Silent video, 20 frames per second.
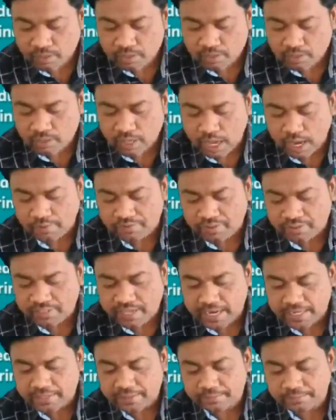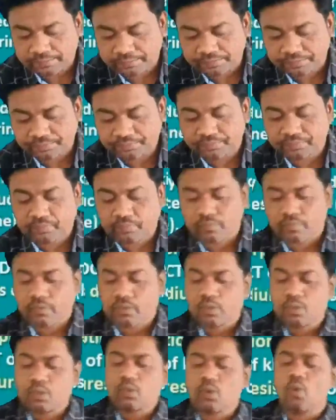So after that,
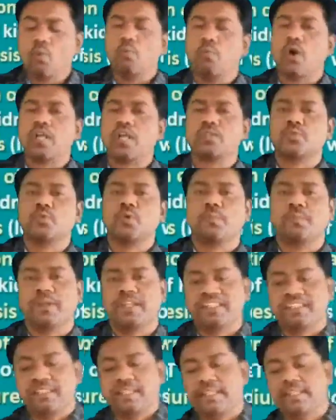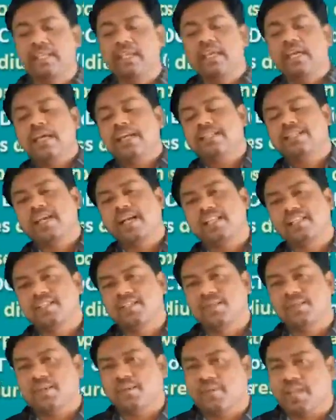vasopressin, it is
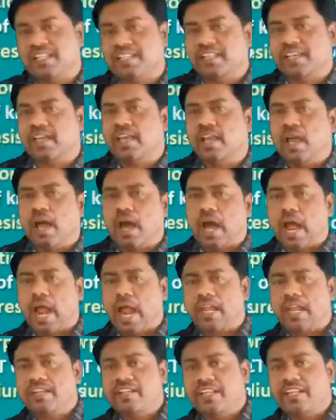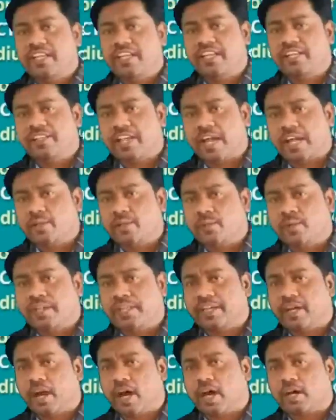also known as a
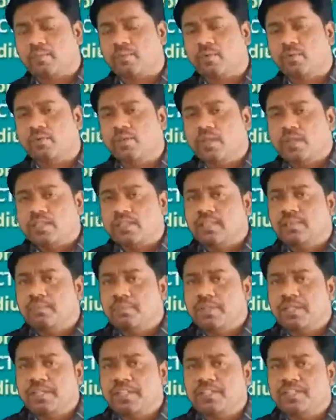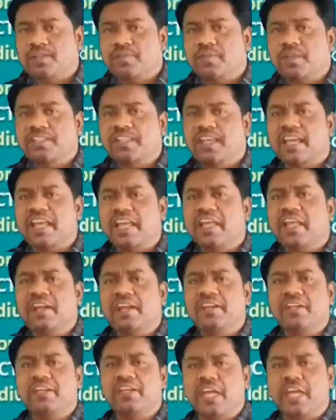anti-diuretic hormone. Simply it is known as a
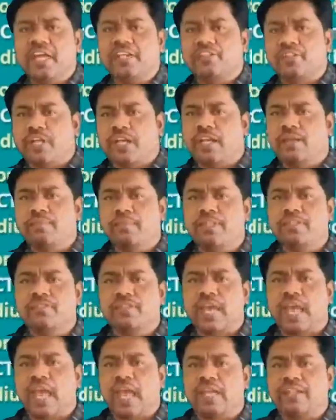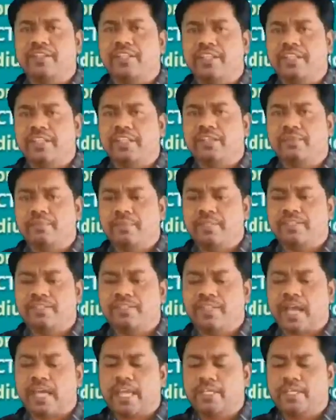ADH. A means anti, D
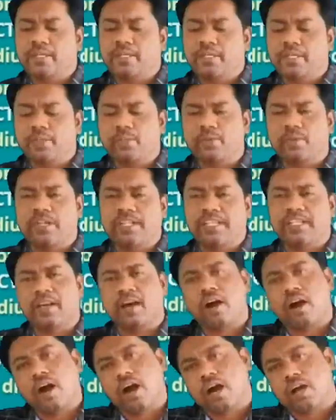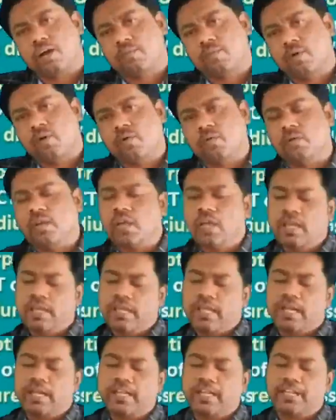means diuretic hormone.
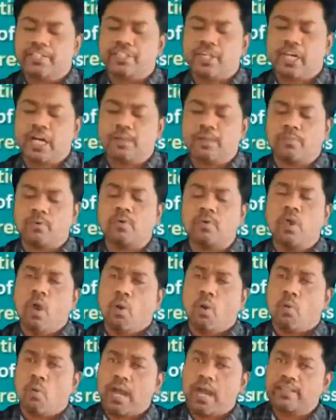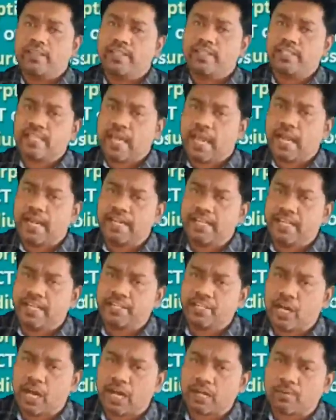ADH hormone. Why this
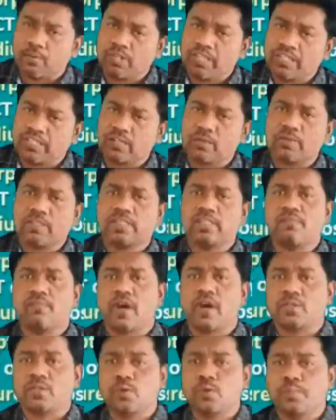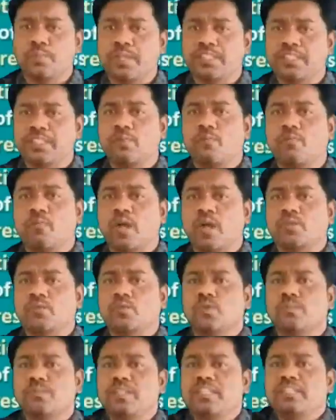ADH hormone is known as the vasopressin?
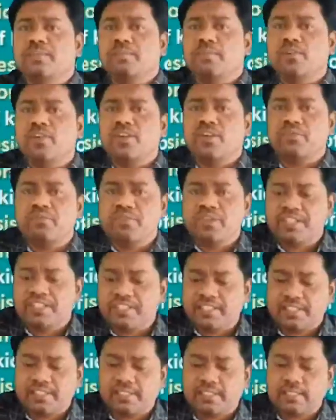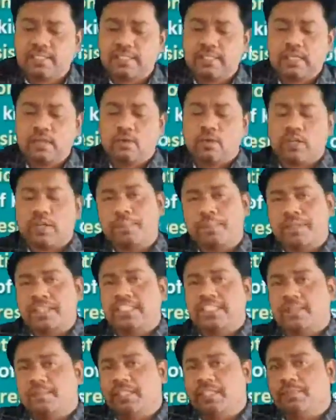Vaso means blood vessels. Okay,
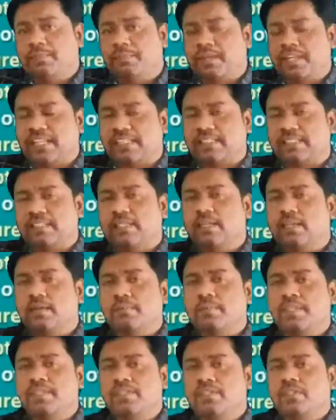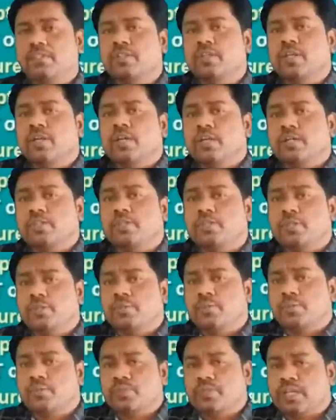pressin means press. Means
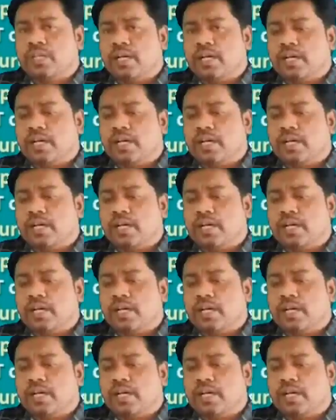due to